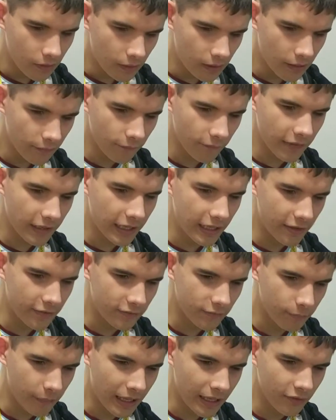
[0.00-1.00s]
I think
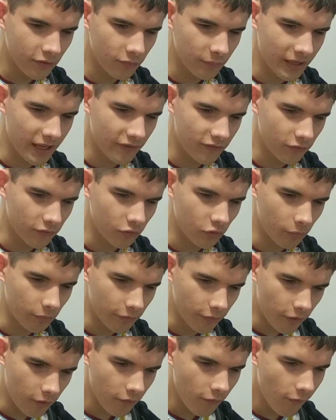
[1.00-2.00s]
it's backspace and
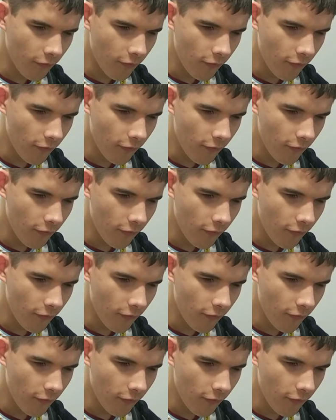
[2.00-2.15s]
W.